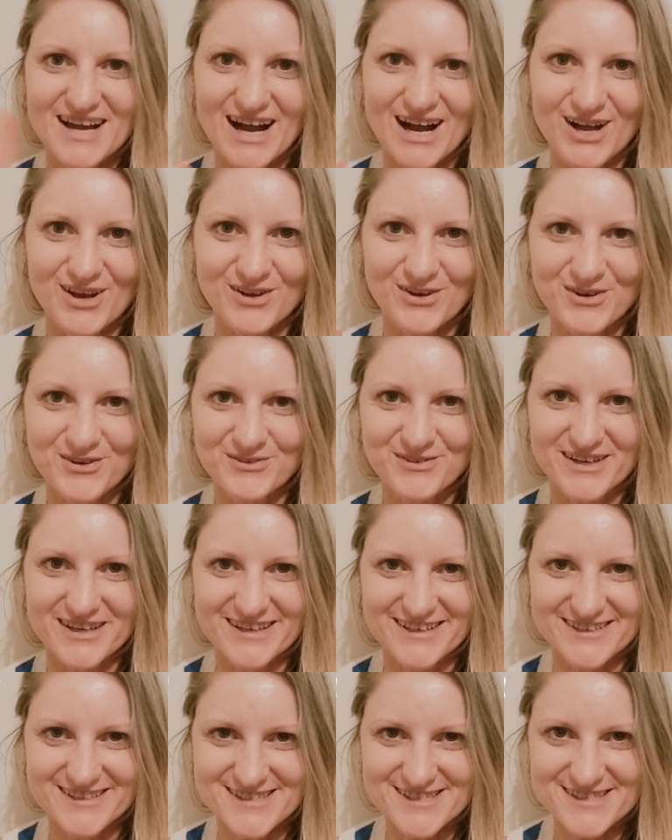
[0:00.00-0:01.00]
Hello,
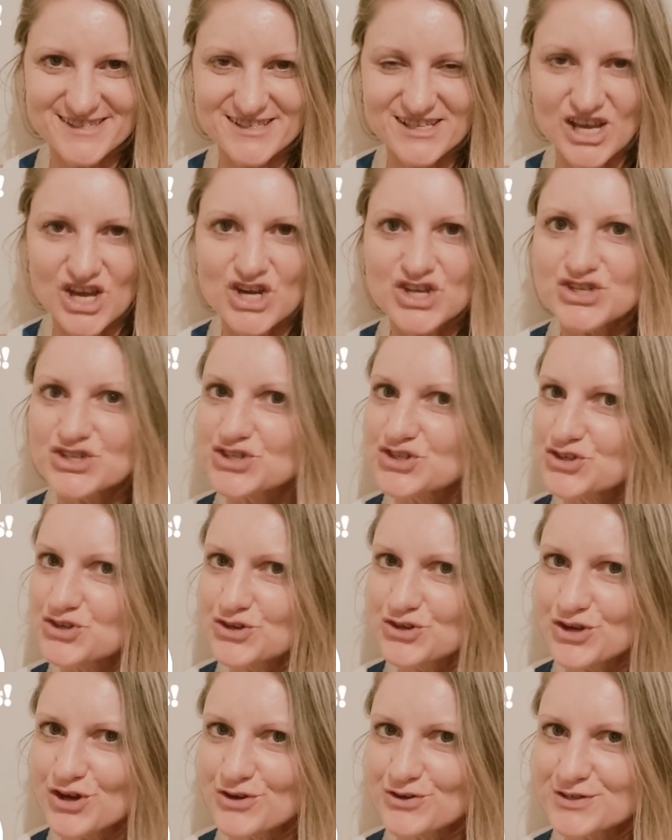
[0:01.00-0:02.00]
readers. Do
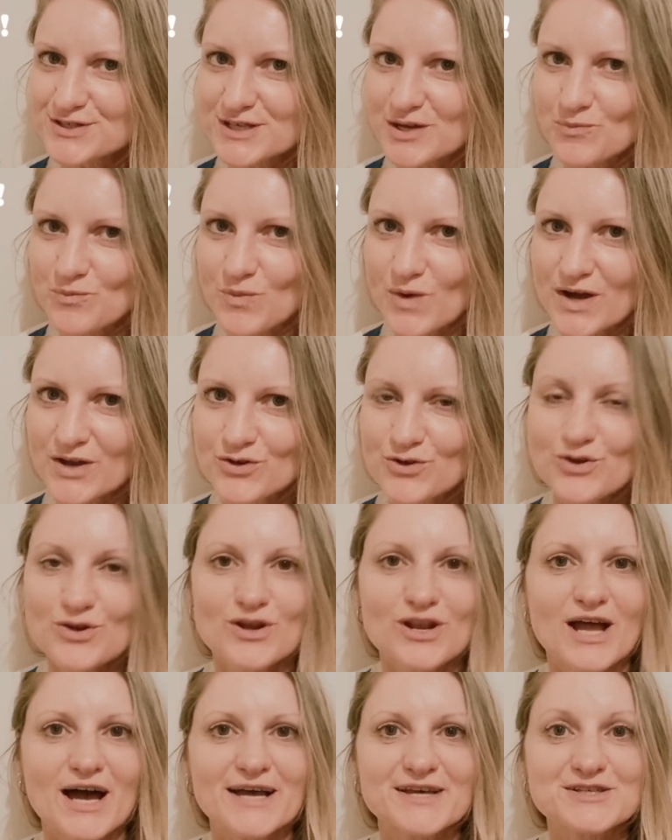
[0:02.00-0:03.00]
you know someone who
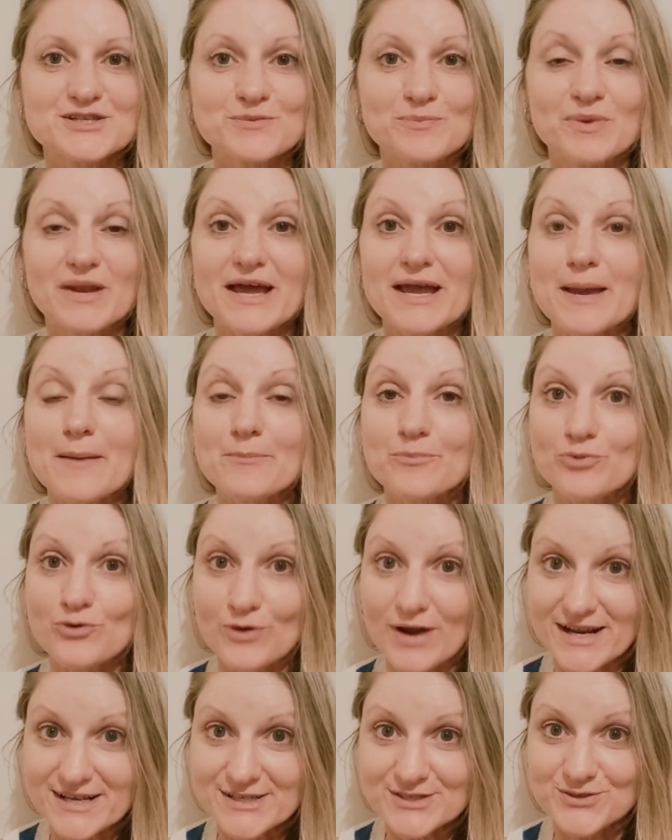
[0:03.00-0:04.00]
likes to play
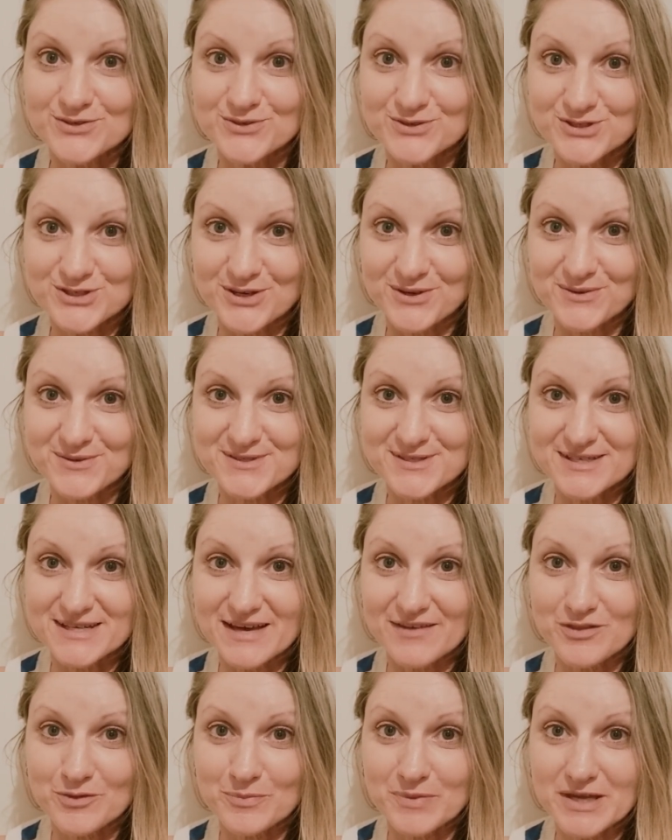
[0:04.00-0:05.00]
practical jokes on
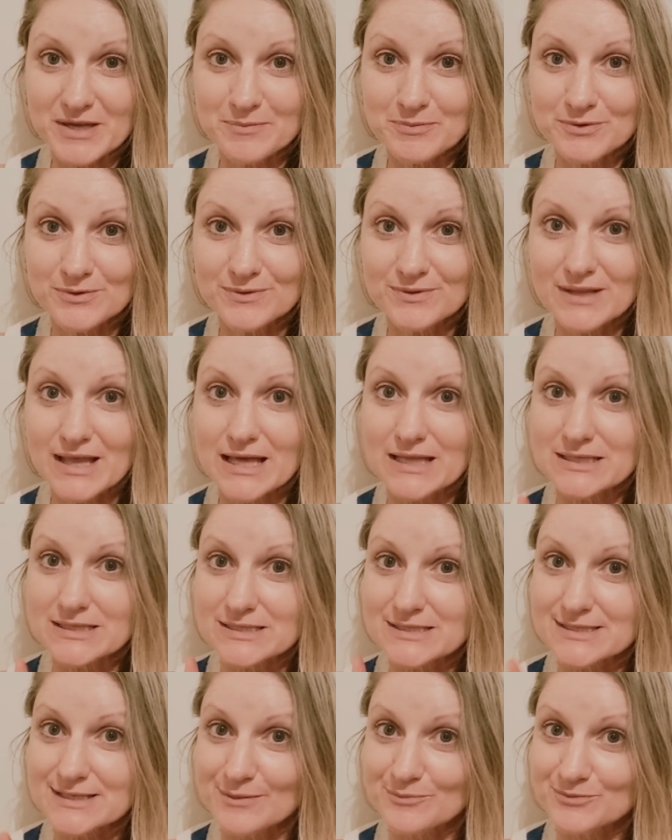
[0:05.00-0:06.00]
other people and
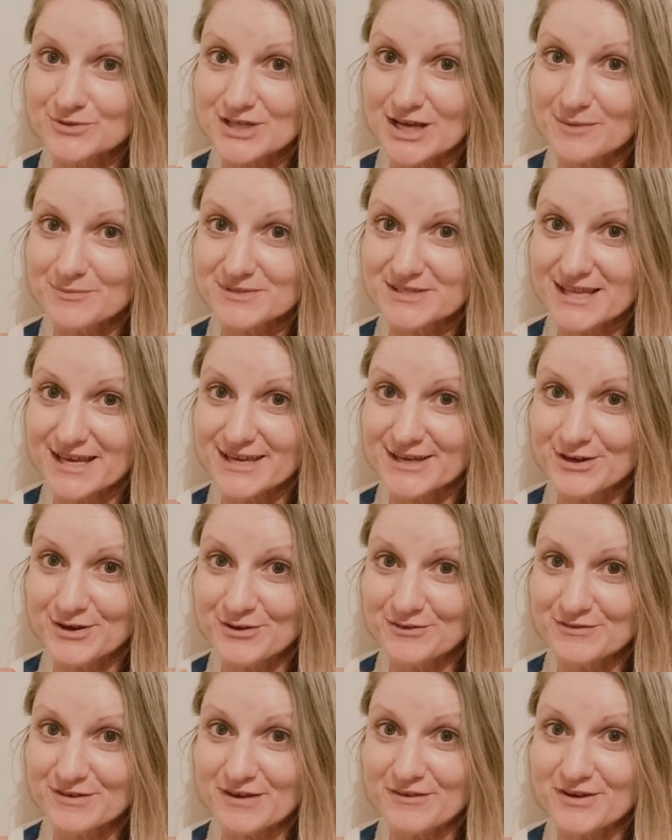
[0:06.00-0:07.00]
sometimes they go
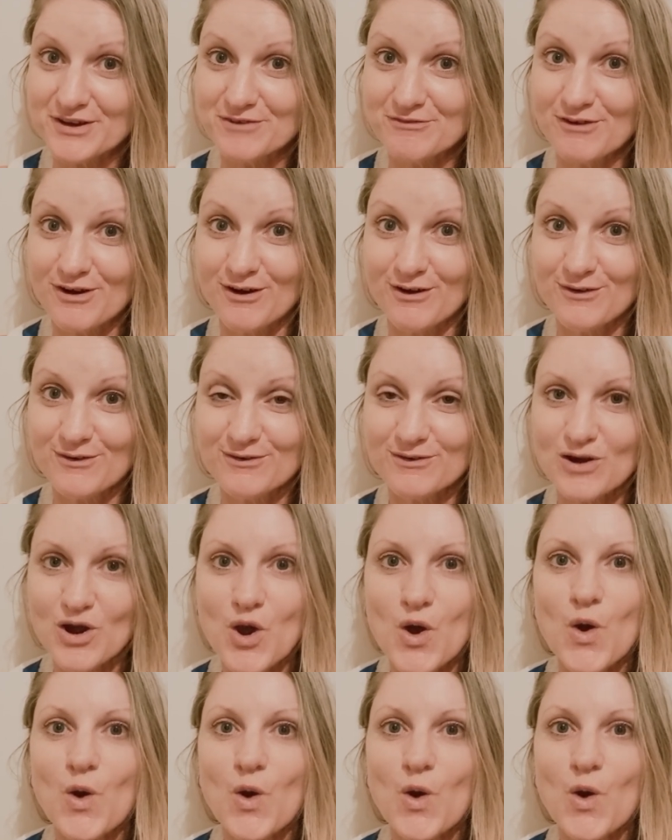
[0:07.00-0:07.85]
very wrong?